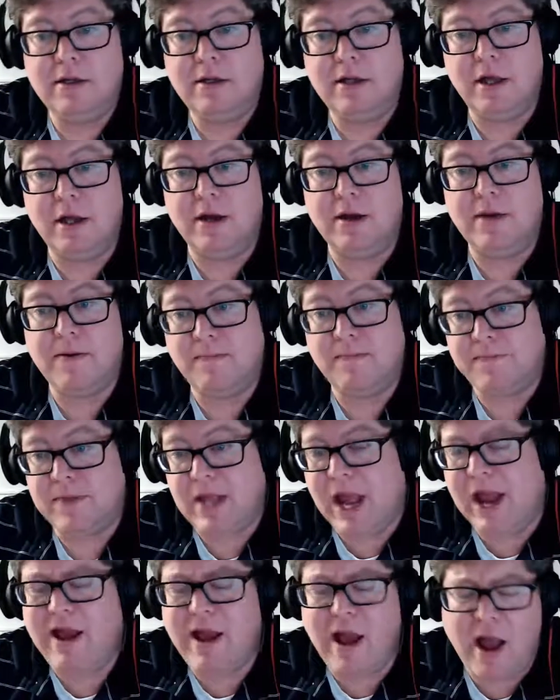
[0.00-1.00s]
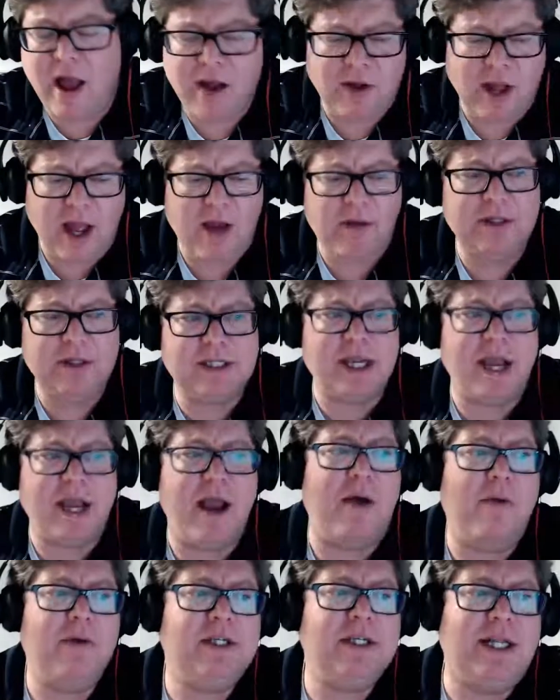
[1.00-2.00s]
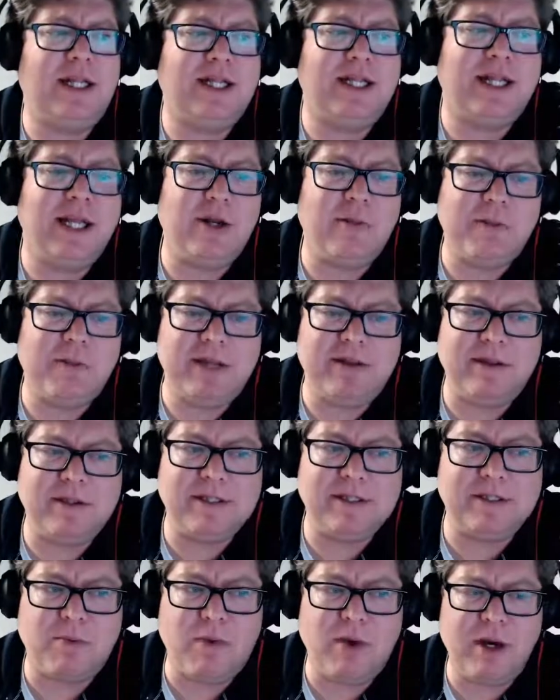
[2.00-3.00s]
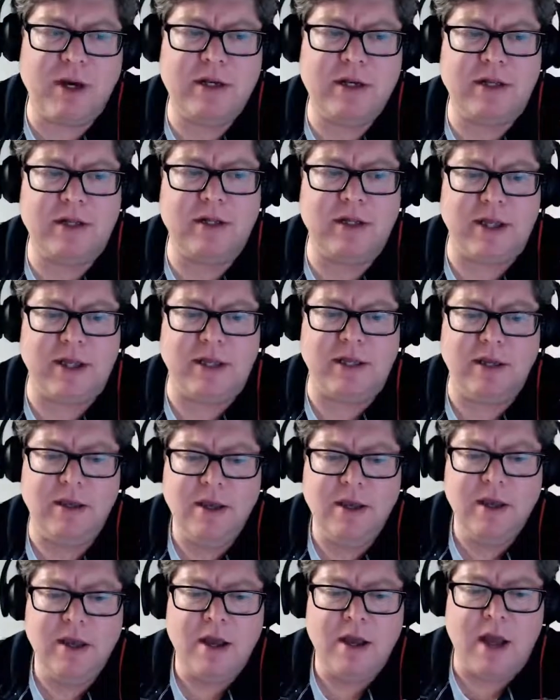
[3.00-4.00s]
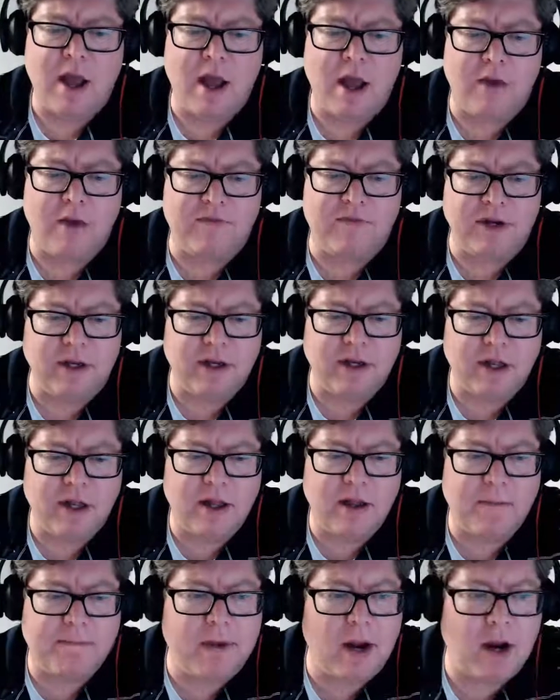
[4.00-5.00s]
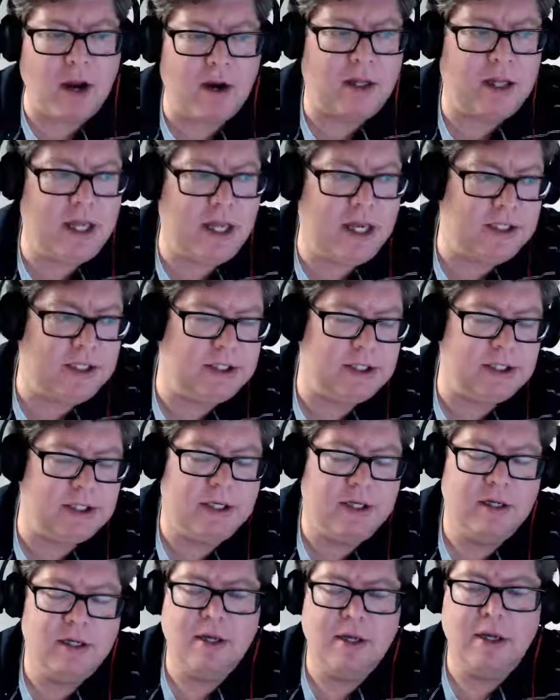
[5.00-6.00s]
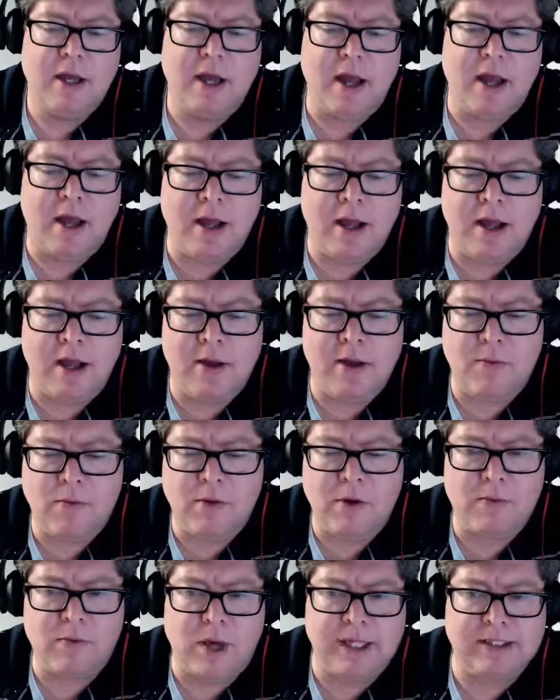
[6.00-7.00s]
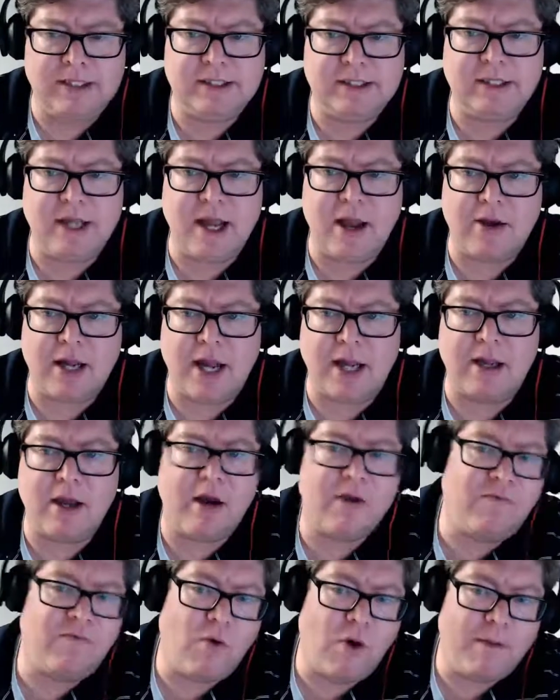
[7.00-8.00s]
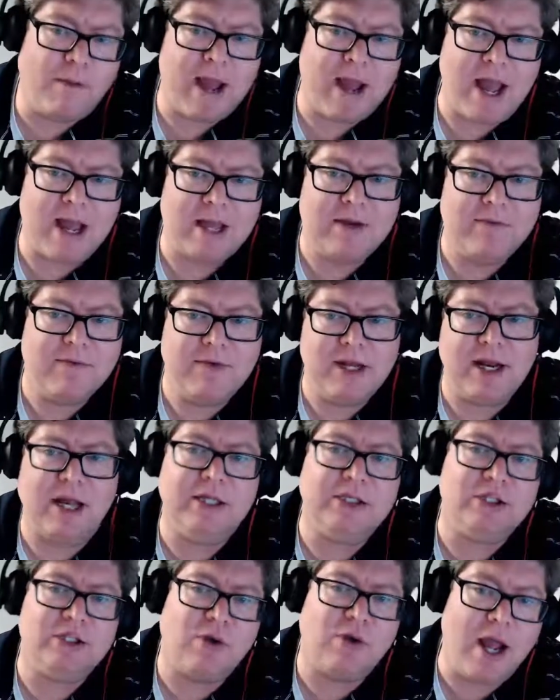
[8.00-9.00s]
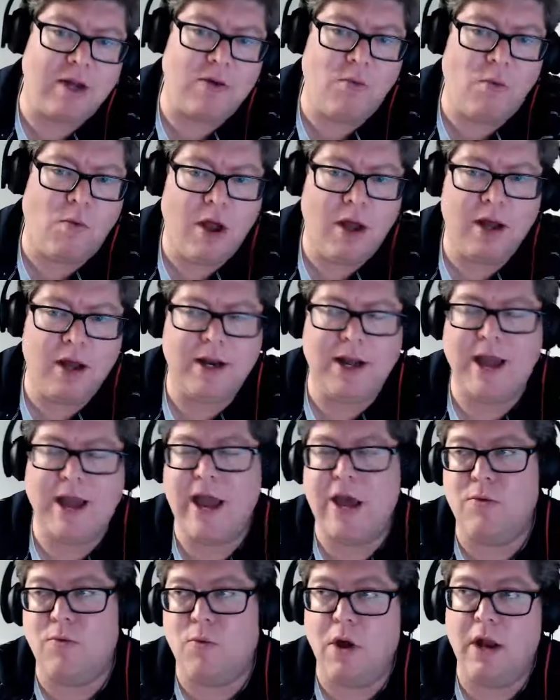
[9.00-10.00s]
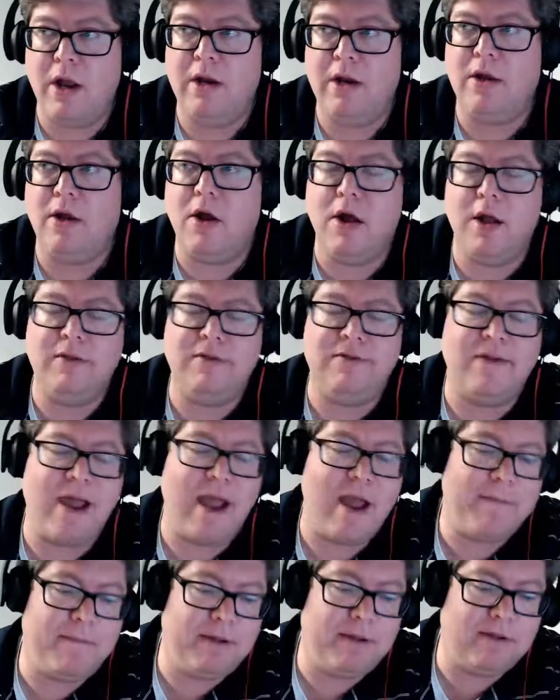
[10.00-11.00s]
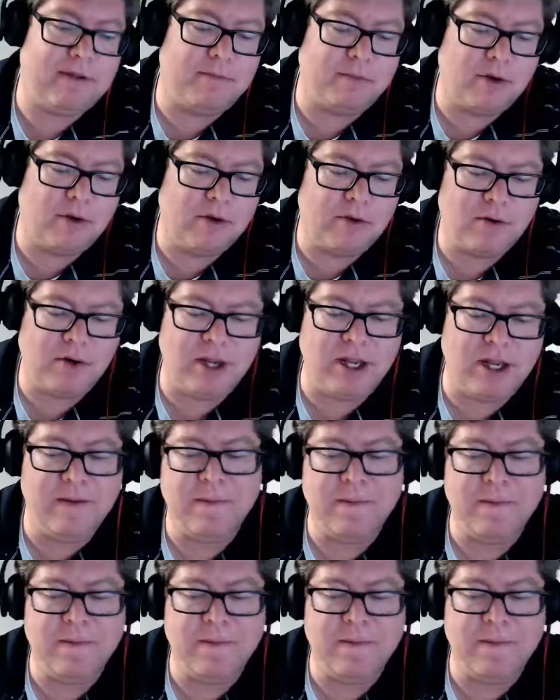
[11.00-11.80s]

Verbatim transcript: They are. I, I, I will say I was a little bit disappointed in the uh, vanilla barrel aged uh, Worldwide Stout. I got a four pack of it. I drank one. I had one on tap at the brewery.